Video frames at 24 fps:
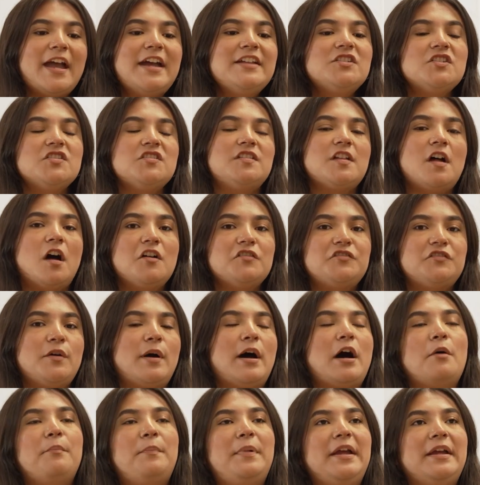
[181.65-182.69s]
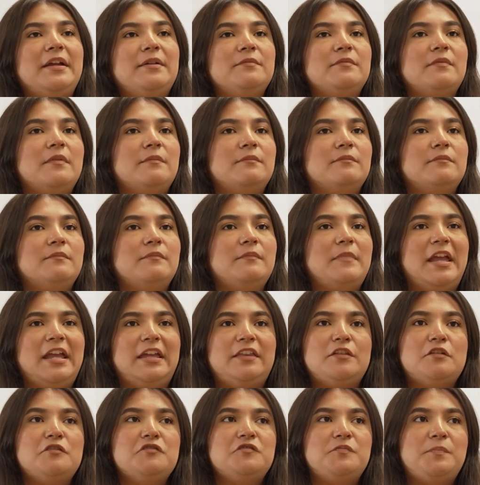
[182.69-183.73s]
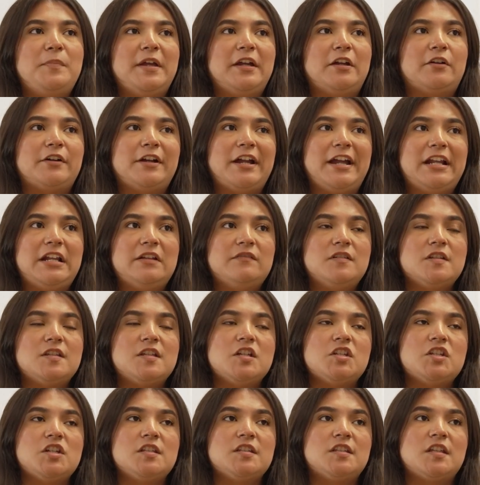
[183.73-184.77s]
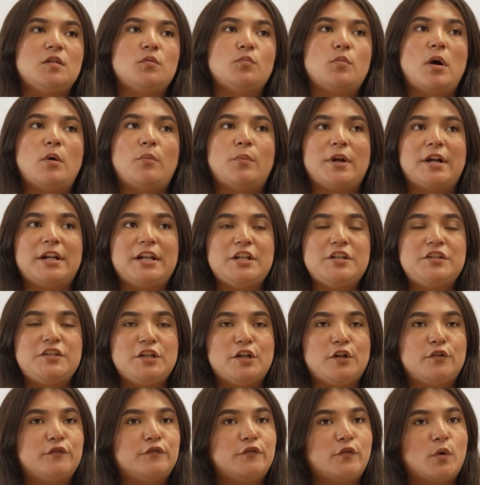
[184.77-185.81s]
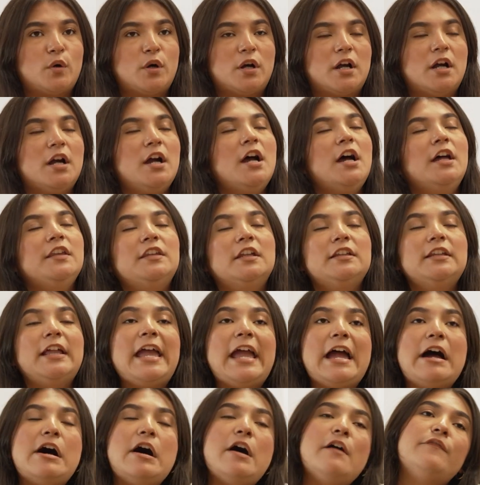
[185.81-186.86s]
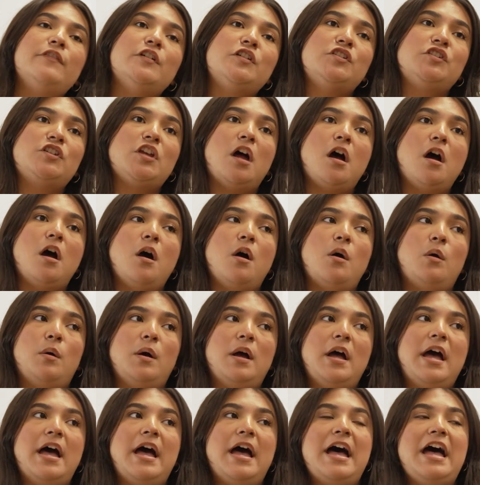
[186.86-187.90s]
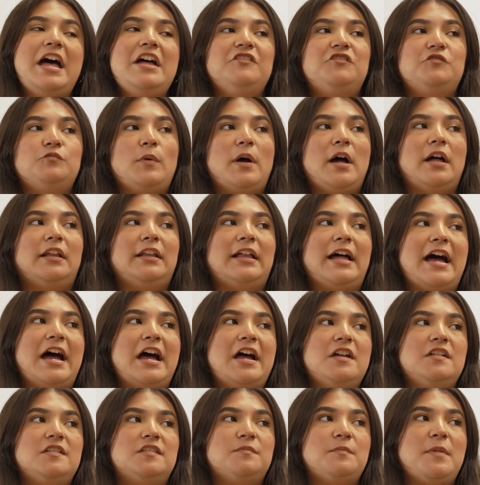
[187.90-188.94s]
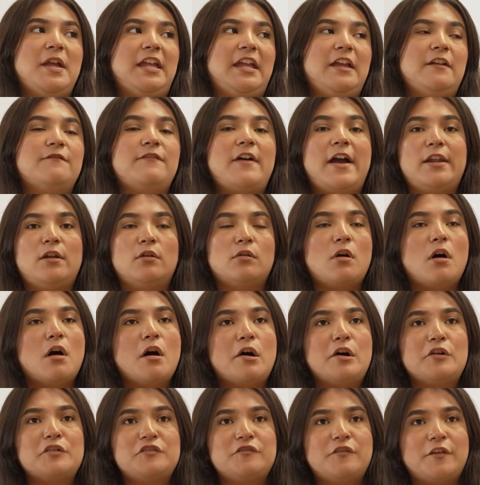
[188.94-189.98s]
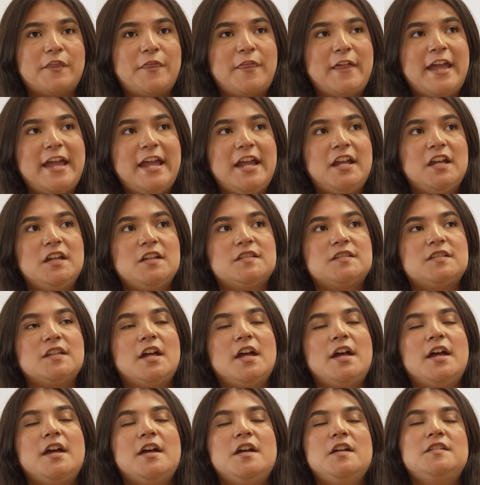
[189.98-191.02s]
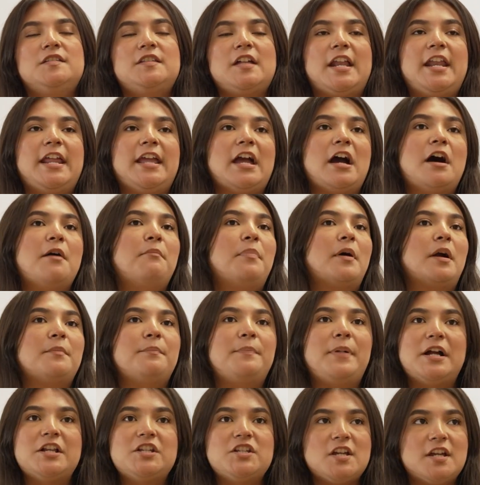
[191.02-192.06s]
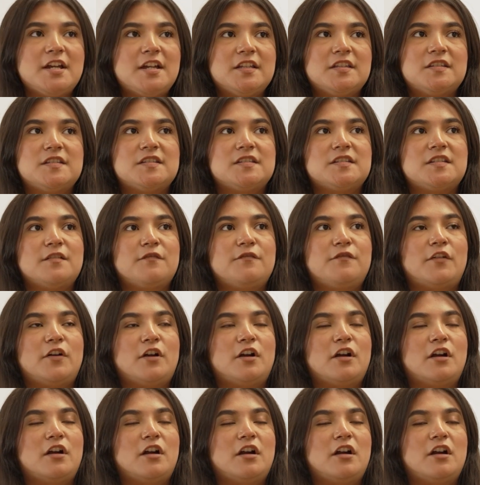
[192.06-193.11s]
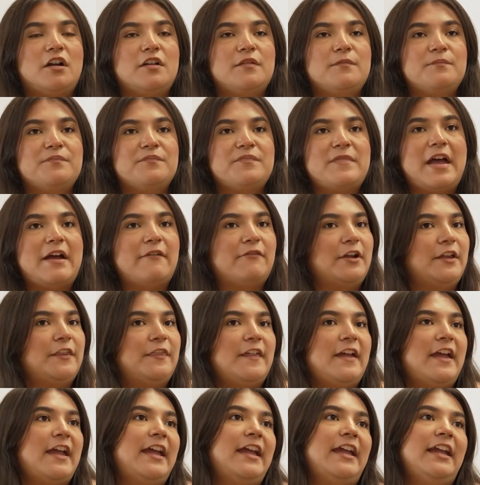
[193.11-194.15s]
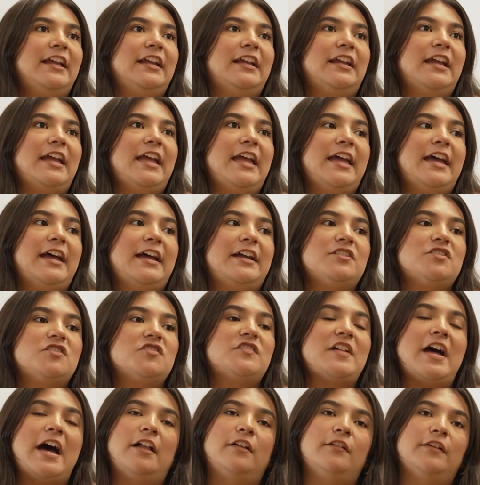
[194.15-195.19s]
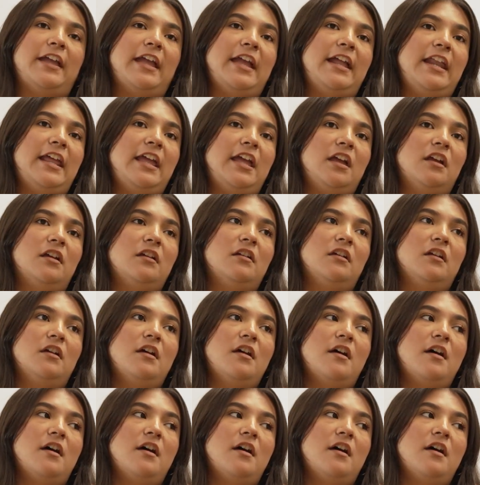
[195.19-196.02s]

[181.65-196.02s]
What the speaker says: and just also helping make those big creative decisions and what we're going to do for the layout of the show, as well as making final calls for things, setting up our budgets for everything, and just allocating